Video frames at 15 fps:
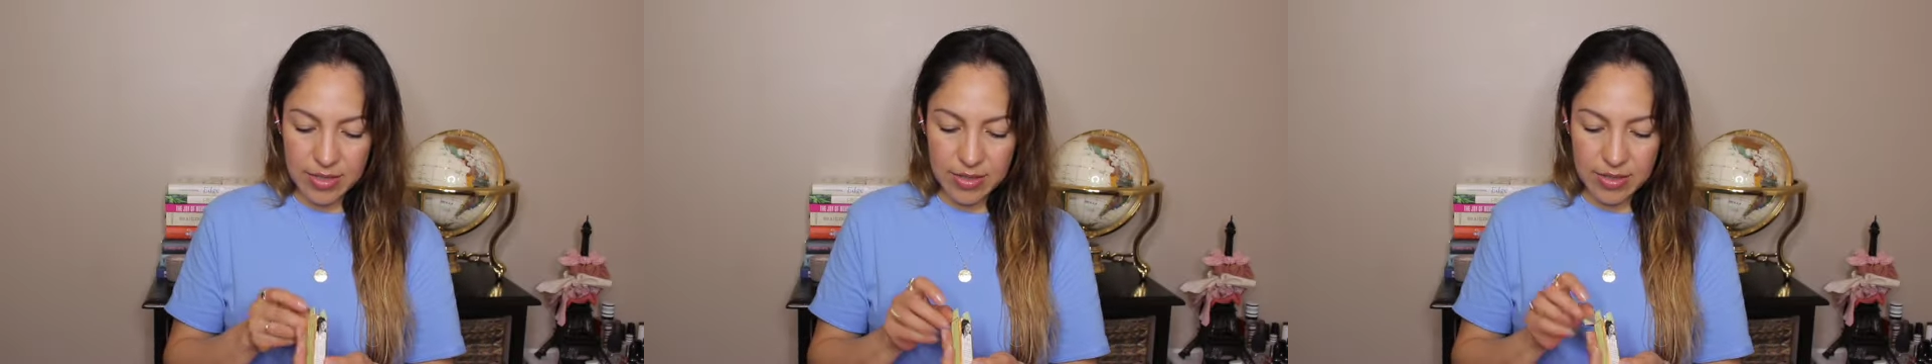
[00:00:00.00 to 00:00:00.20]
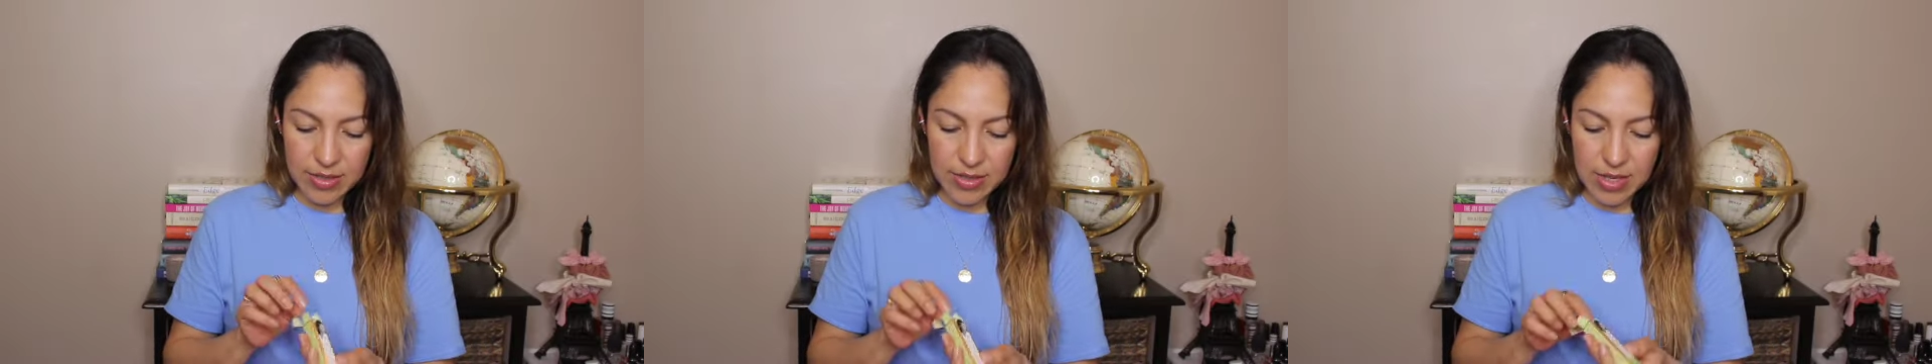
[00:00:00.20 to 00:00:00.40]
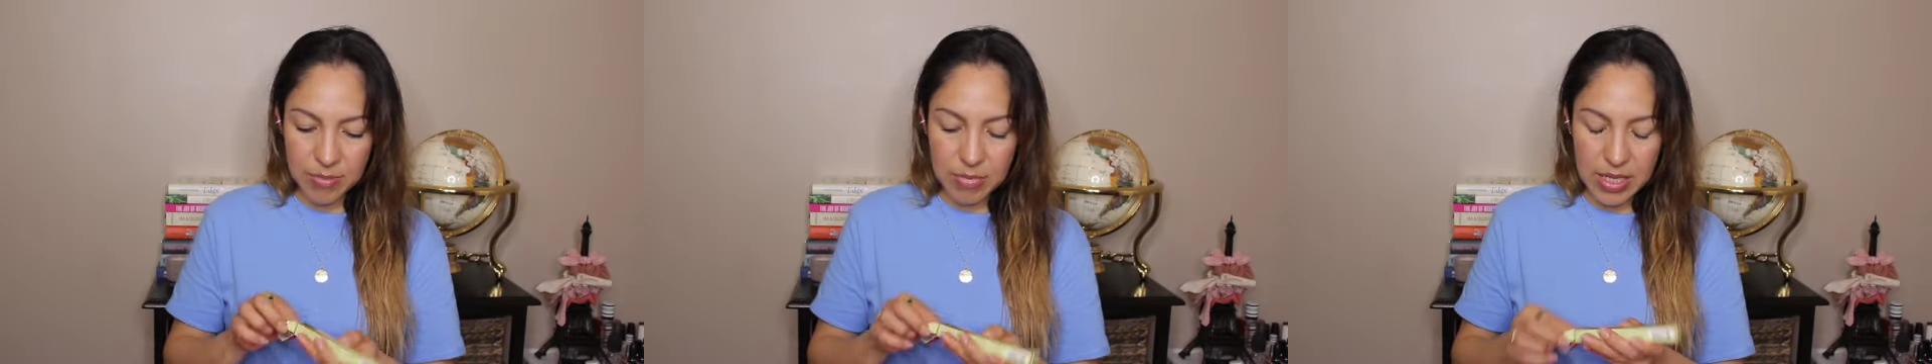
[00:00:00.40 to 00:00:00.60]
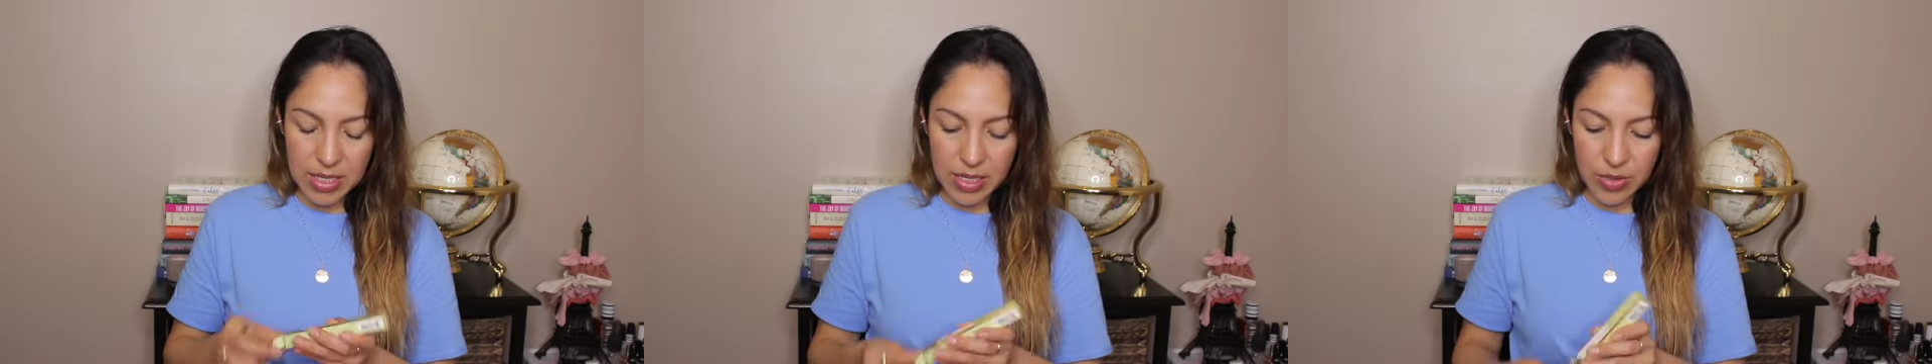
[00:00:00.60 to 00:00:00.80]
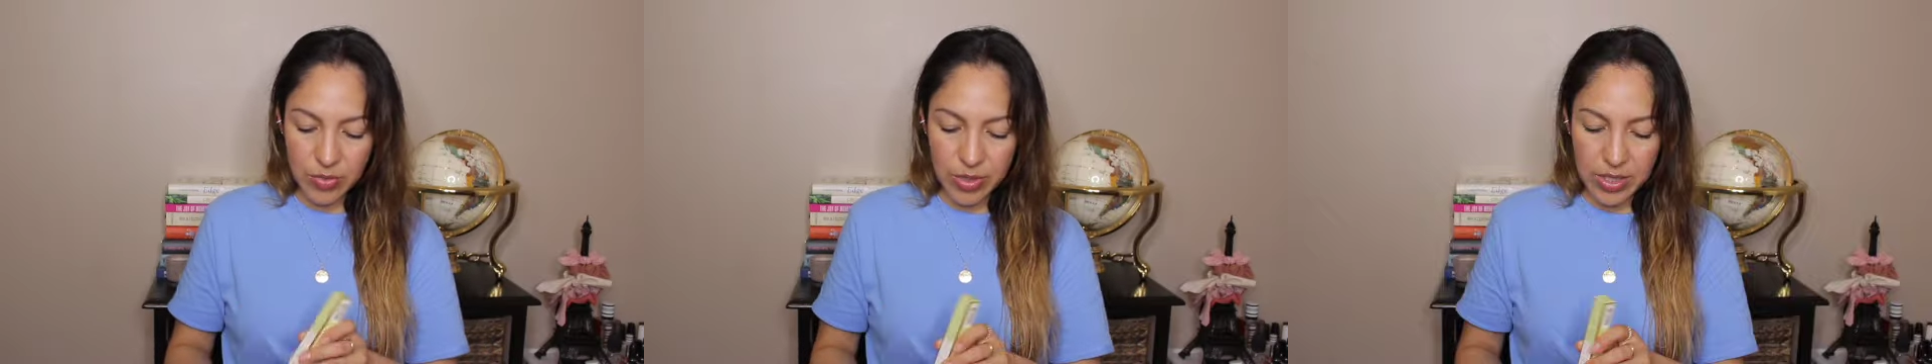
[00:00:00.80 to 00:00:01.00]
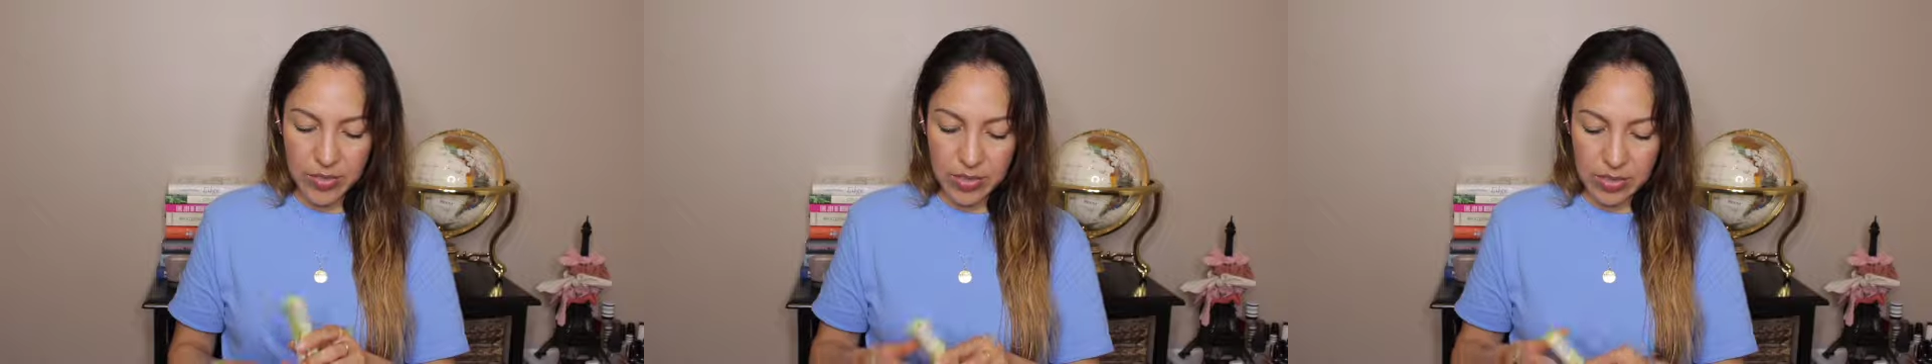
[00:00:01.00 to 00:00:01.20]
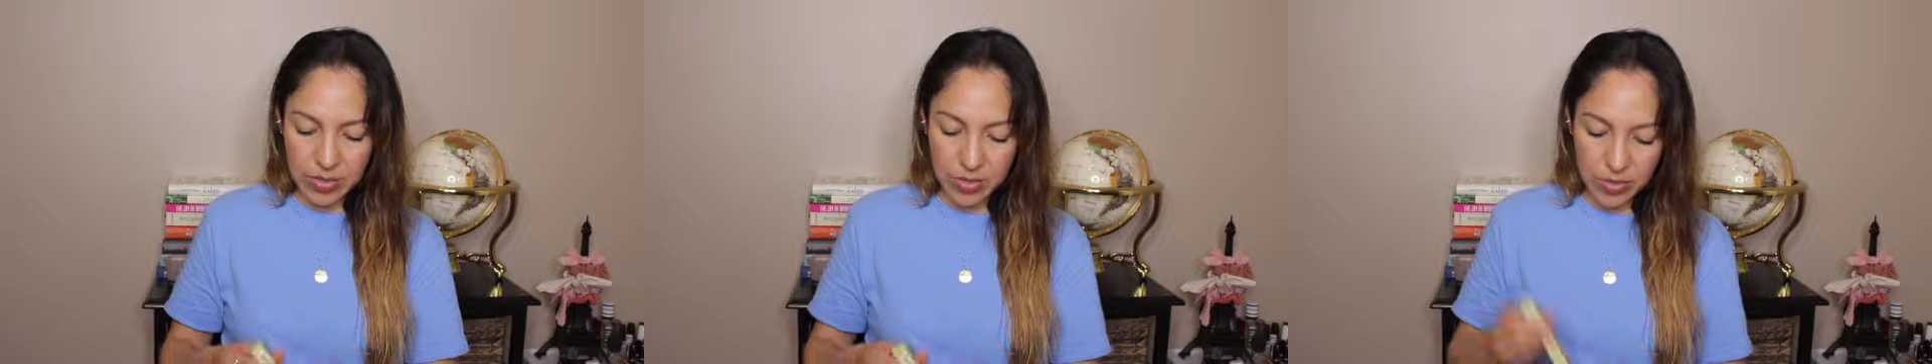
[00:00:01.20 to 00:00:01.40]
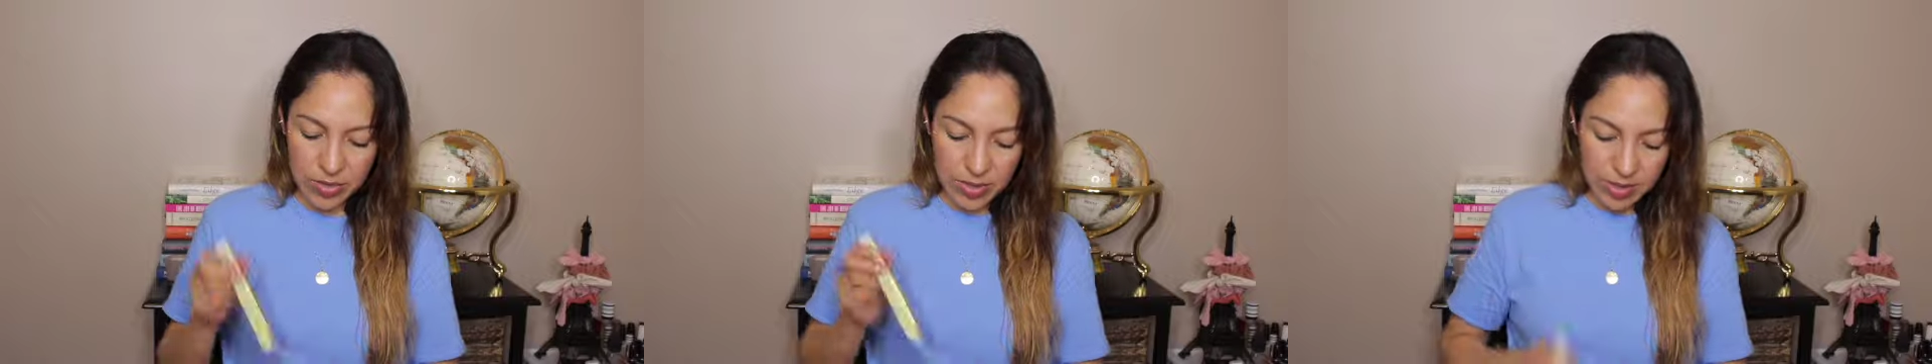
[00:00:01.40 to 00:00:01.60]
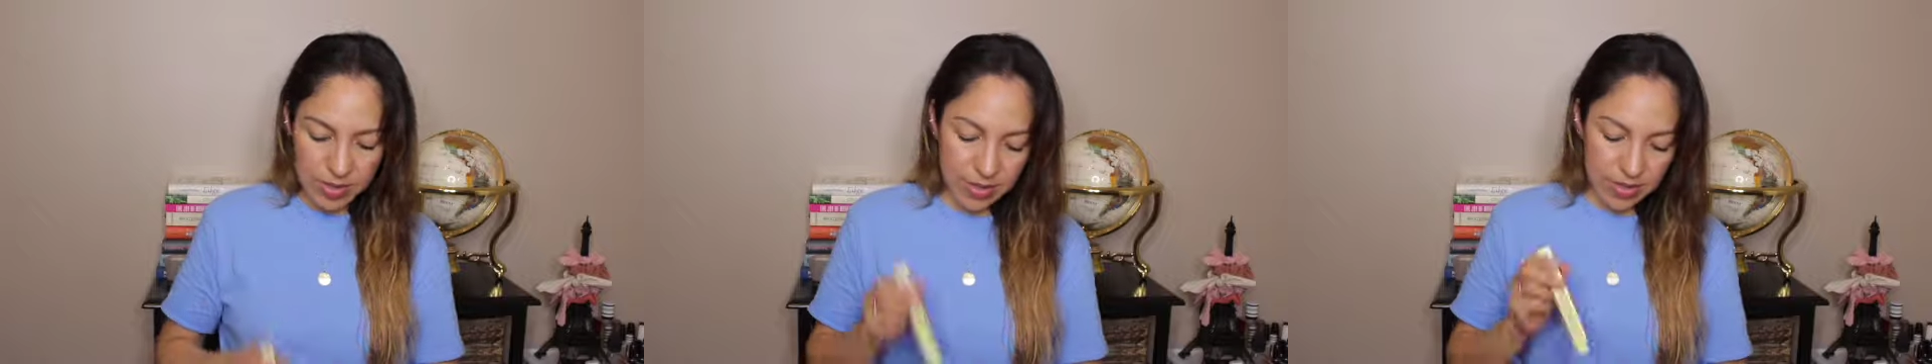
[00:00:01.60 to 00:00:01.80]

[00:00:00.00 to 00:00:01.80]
because I'm not gonna wait on this one.